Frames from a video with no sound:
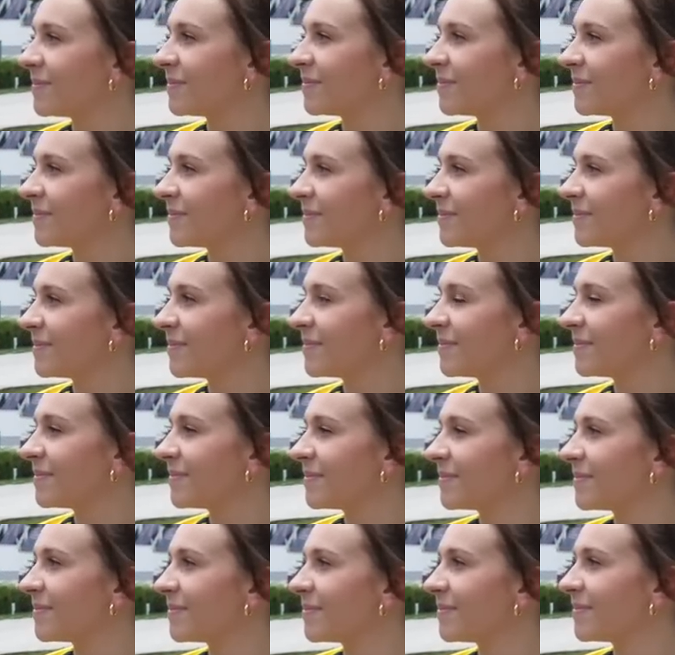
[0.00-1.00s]

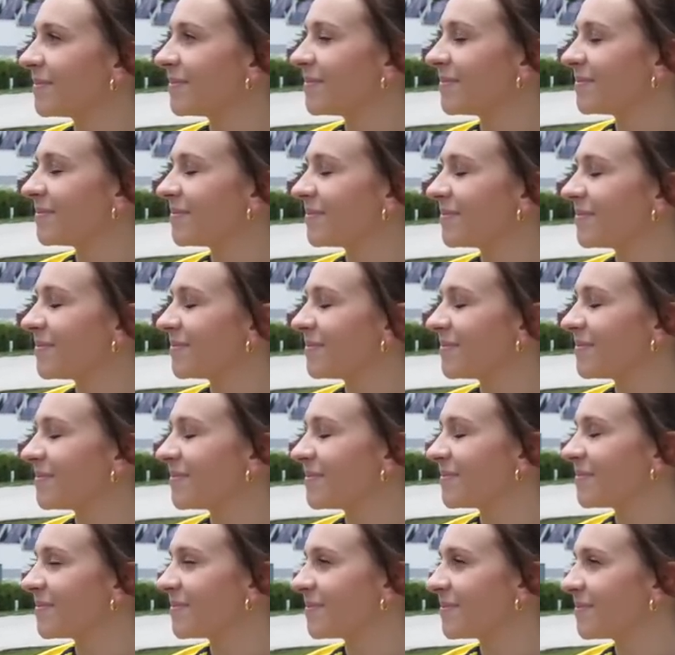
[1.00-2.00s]

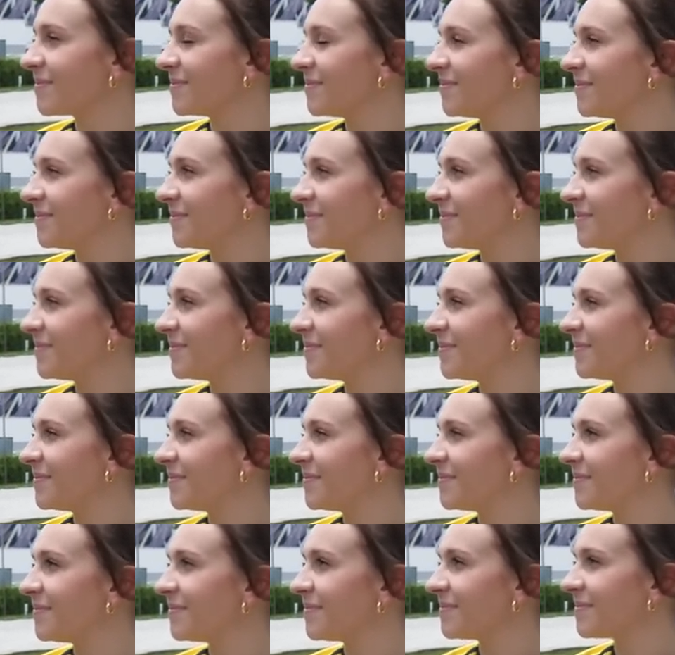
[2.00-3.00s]

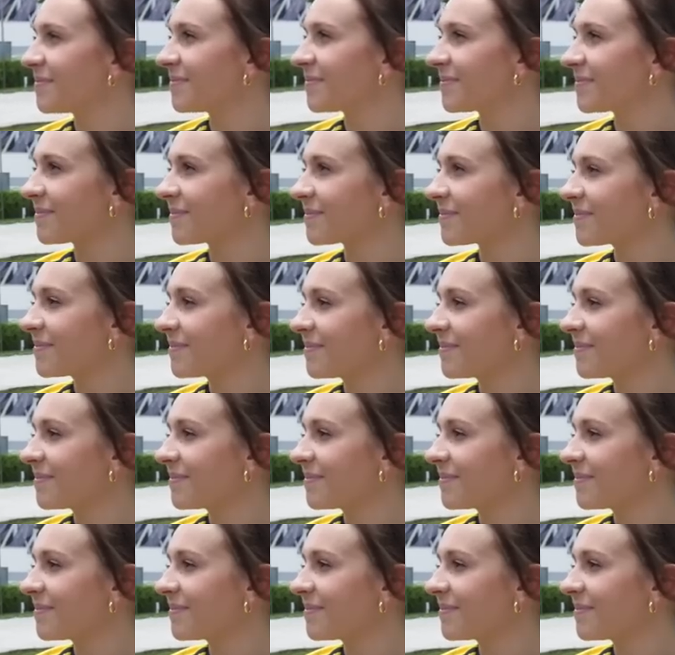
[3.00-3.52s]
This person isn't speaking.